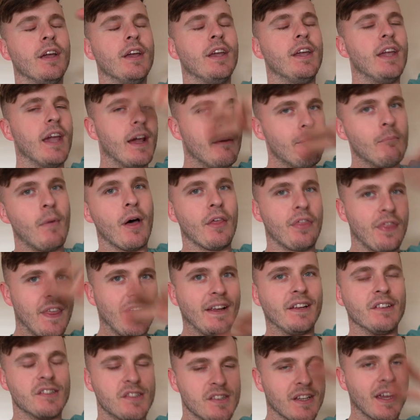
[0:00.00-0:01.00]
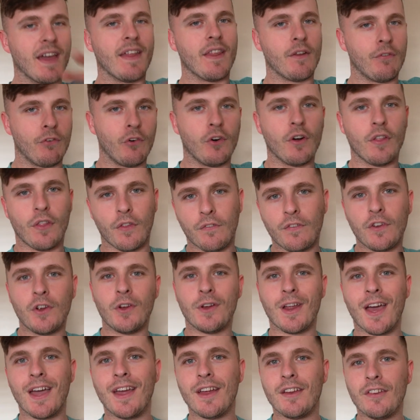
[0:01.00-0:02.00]
get my things together for another few
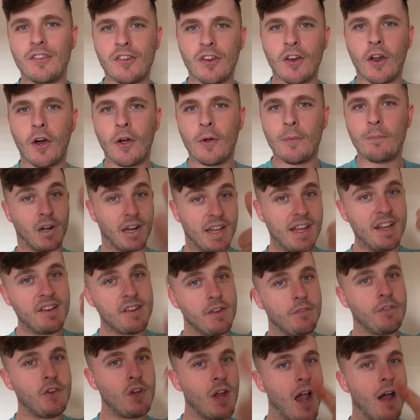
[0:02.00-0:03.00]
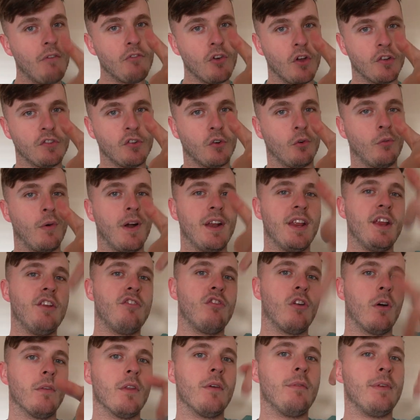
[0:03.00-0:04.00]
days, you know. Please, if you have not already,
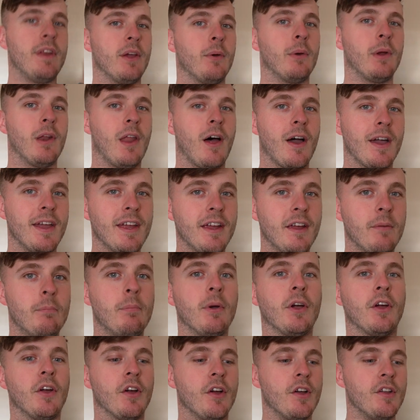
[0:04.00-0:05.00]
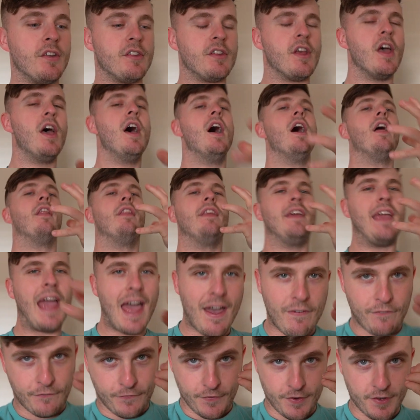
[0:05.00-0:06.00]
drop the video a like because the
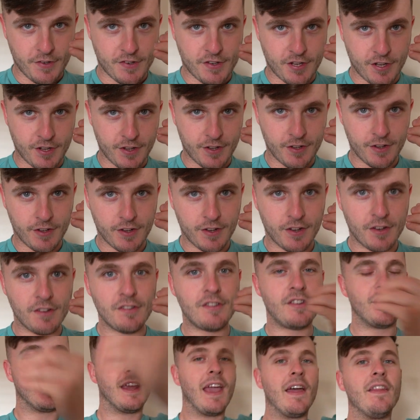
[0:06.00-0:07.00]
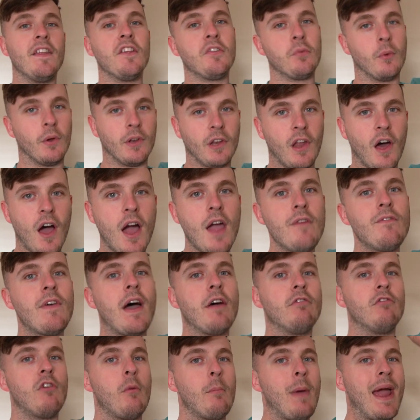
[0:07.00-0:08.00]
effort to get this one live
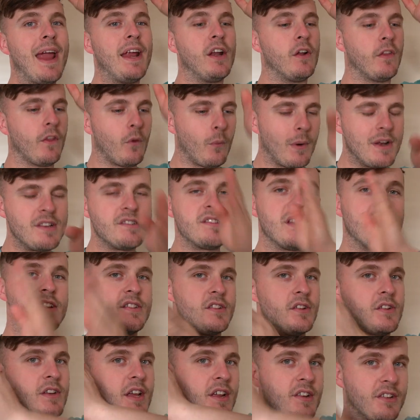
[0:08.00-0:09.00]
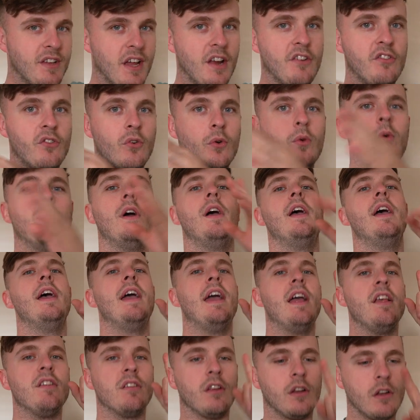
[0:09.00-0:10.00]
and remain on the Wednesday, Sunday schedule
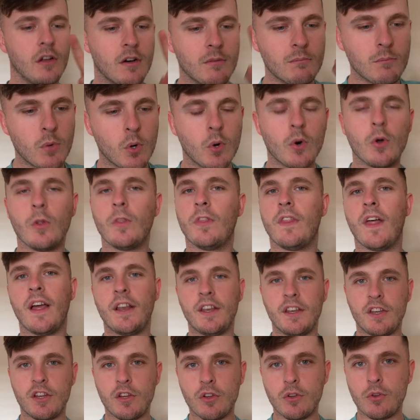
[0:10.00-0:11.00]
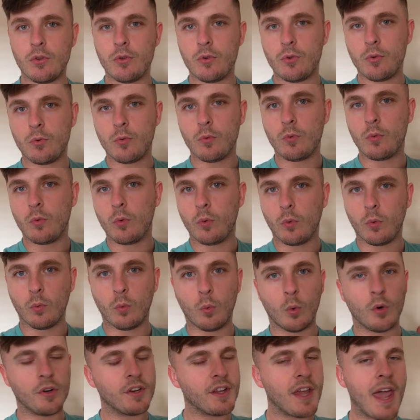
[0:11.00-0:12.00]
is a lot more than you
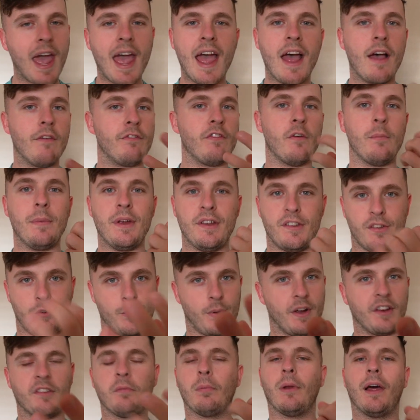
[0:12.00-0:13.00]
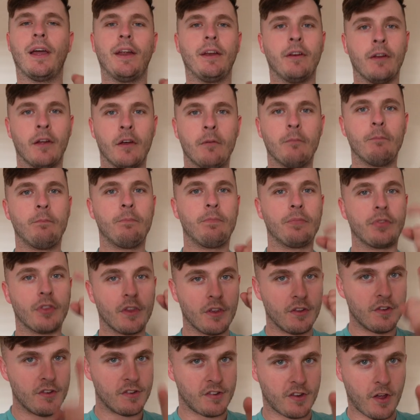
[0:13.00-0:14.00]
would care for me to explain.
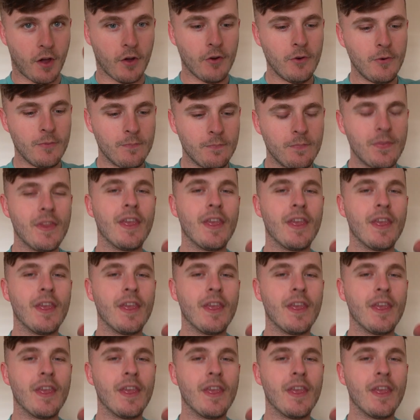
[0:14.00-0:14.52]
So,